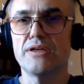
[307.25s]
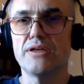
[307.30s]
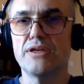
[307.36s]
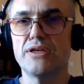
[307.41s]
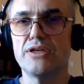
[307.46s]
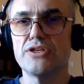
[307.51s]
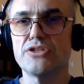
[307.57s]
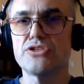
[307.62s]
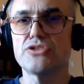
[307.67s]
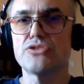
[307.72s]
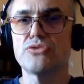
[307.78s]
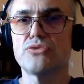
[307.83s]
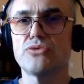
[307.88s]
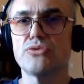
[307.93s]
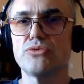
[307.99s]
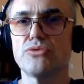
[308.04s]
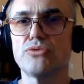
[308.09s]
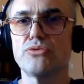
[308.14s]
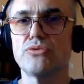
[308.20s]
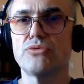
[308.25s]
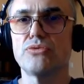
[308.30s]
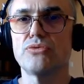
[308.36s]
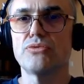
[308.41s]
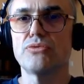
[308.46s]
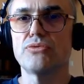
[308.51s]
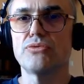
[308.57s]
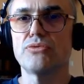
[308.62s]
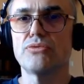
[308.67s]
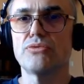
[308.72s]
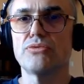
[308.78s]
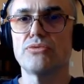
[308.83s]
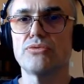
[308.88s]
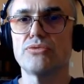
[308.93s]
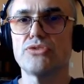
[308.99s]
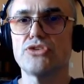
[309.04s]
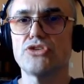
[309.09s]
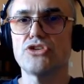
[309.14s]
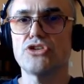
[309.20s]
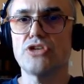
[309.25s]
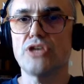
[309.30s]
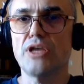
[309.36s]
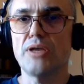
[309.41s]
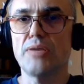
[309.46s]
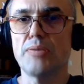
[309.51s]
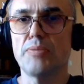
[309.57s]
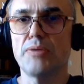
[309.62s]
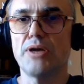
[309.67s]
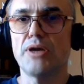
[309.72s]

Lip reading: is to shape